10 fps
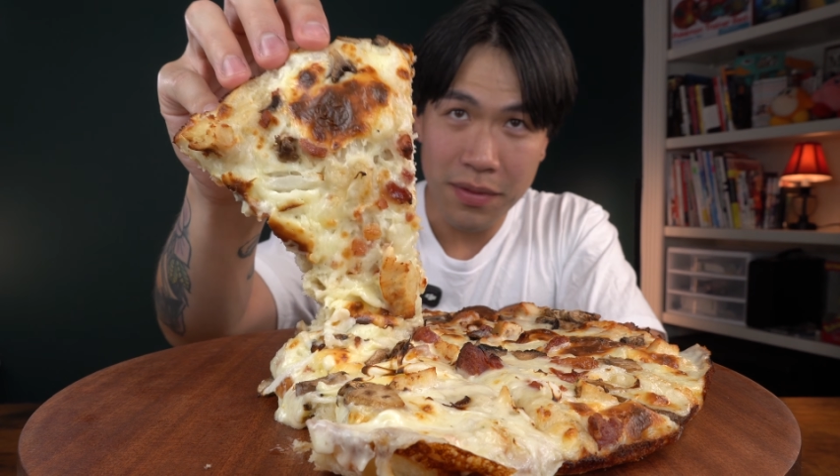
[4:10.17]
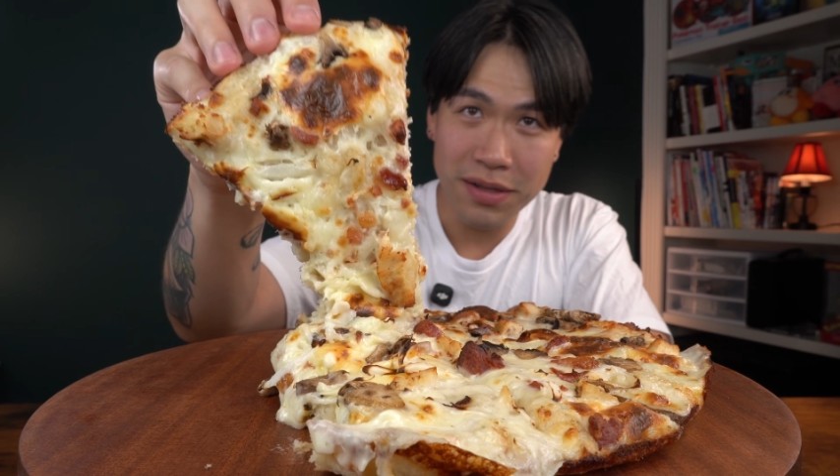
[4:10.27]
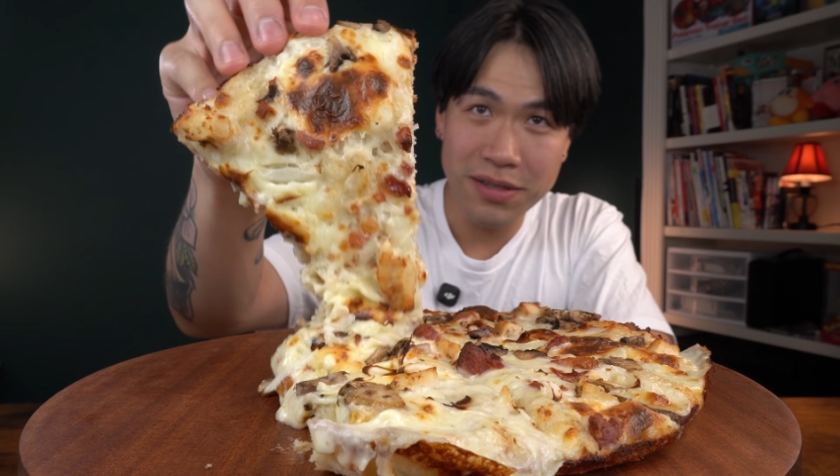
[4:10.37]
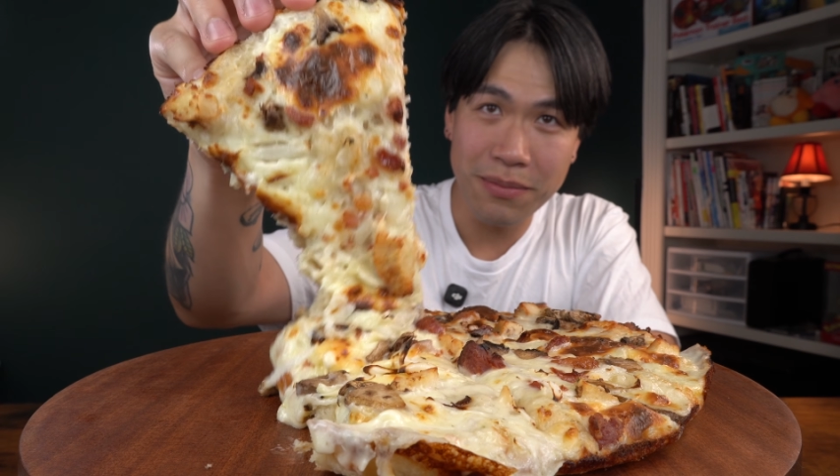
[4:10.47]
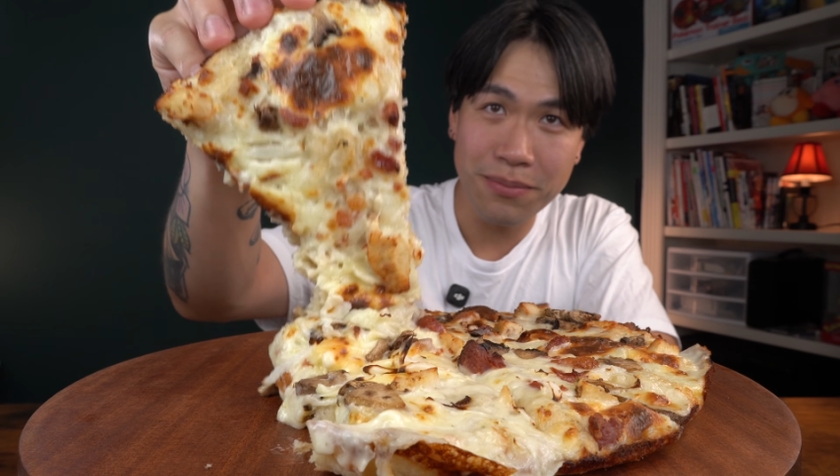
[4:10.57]

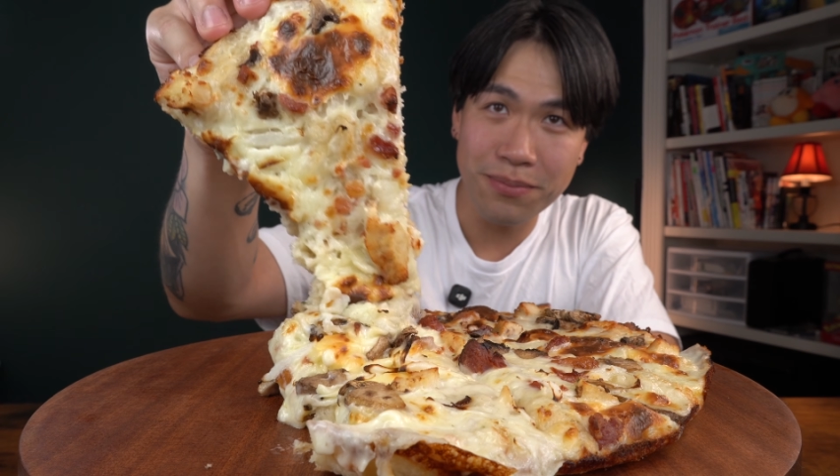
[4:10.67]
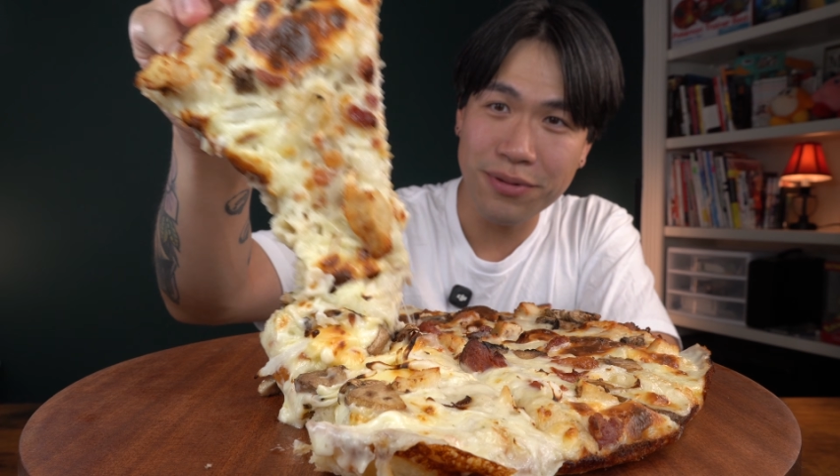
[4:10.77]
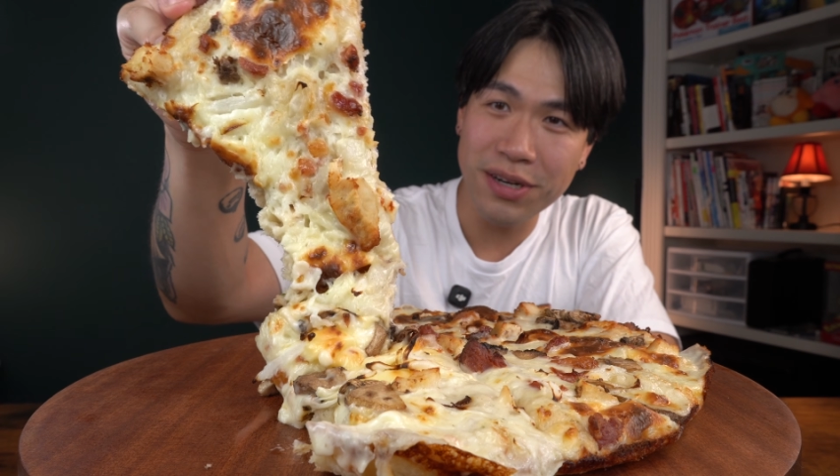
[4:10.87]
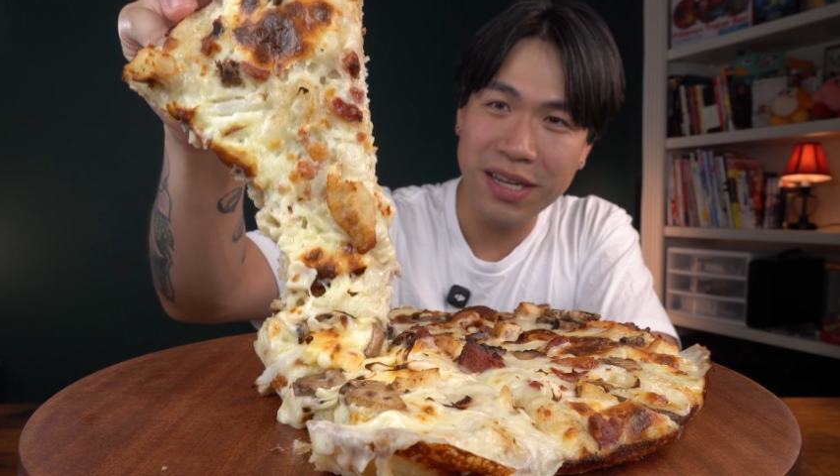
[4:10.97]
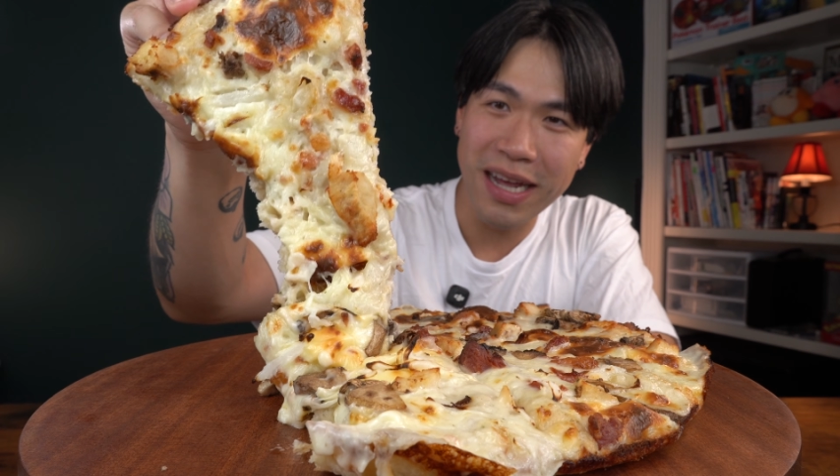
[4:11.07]
So I'm
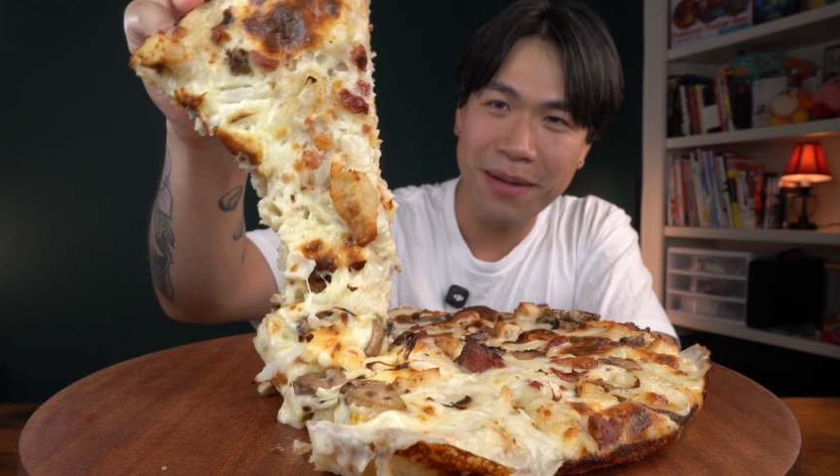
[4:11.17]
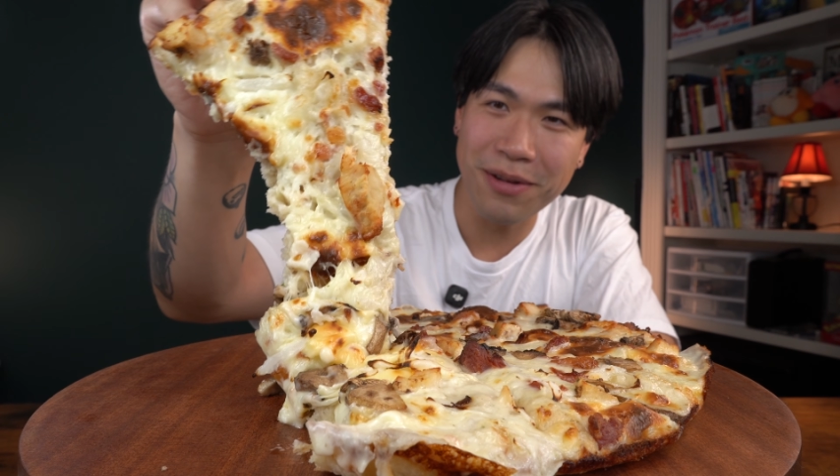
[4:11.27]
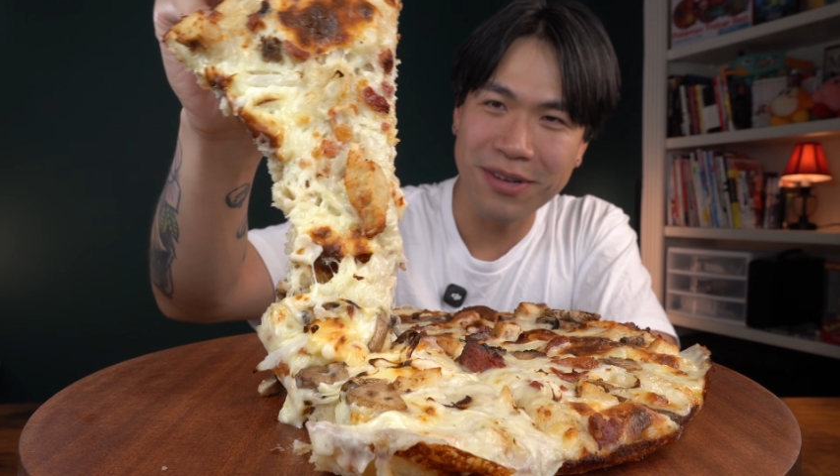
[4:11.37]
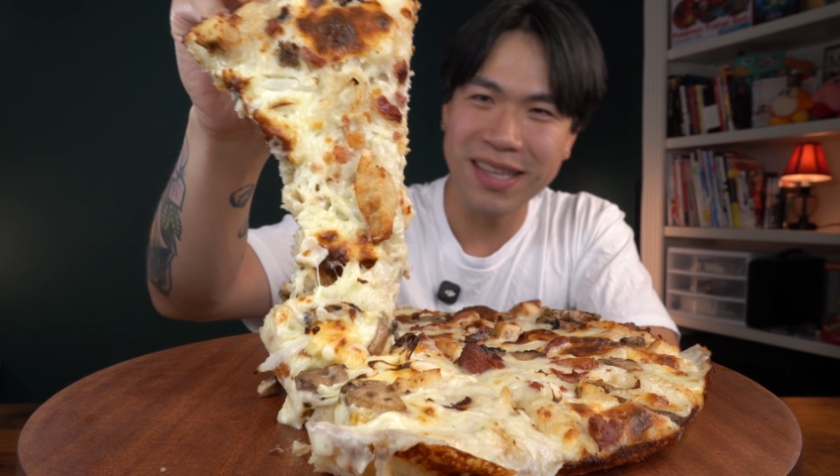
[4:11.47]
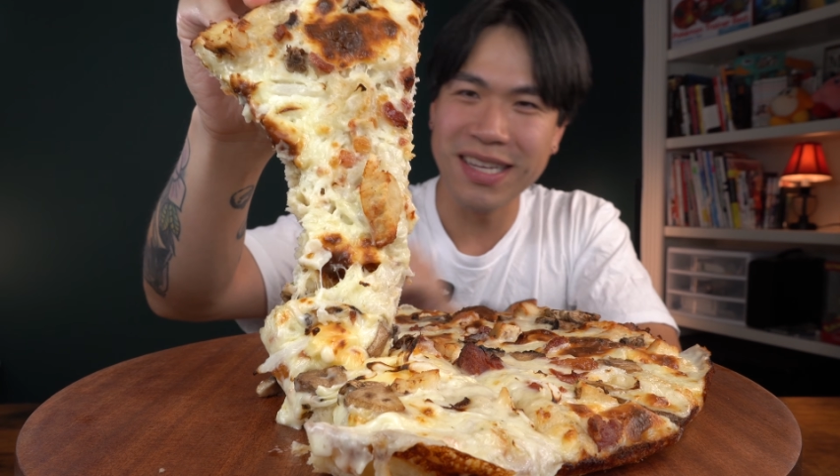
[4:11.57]
pretty happy
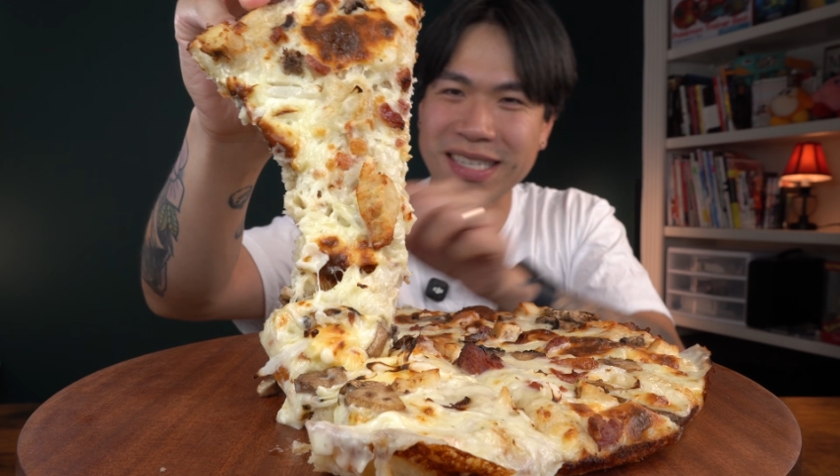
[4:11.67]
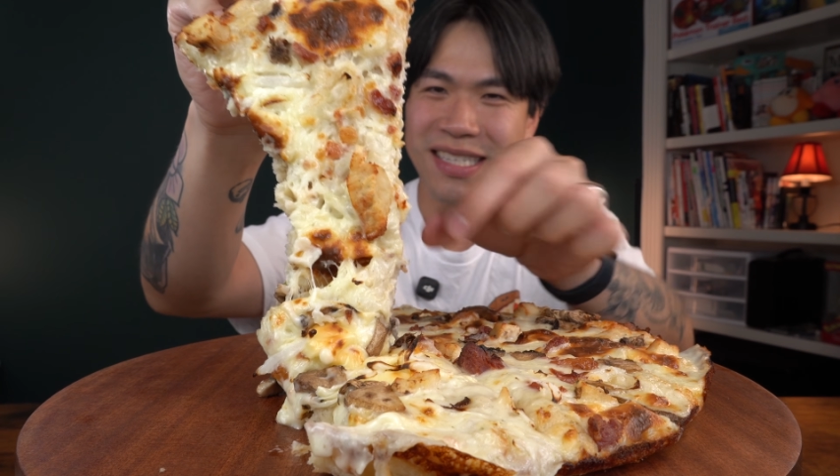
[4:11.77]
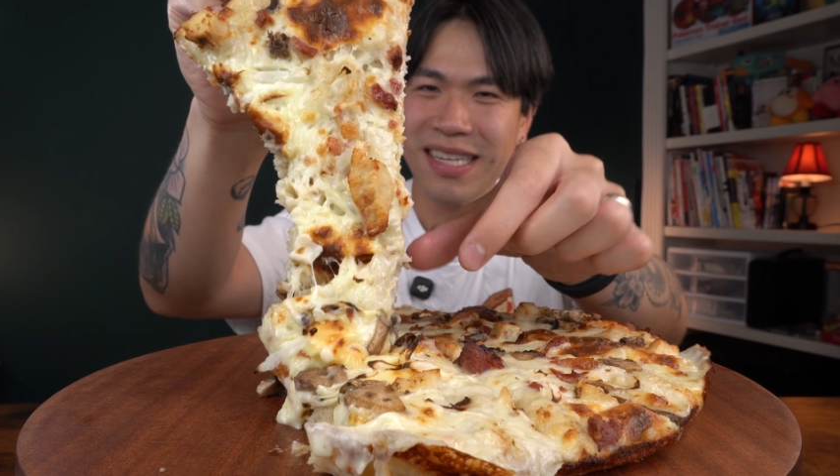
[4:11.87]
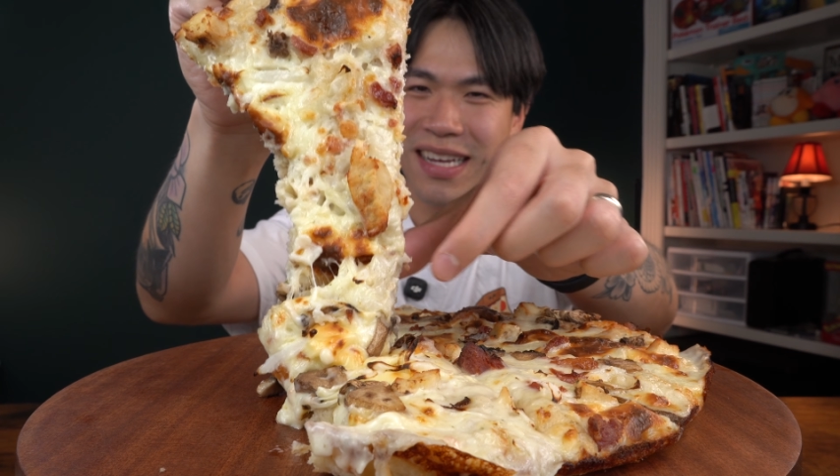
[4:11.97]
with this.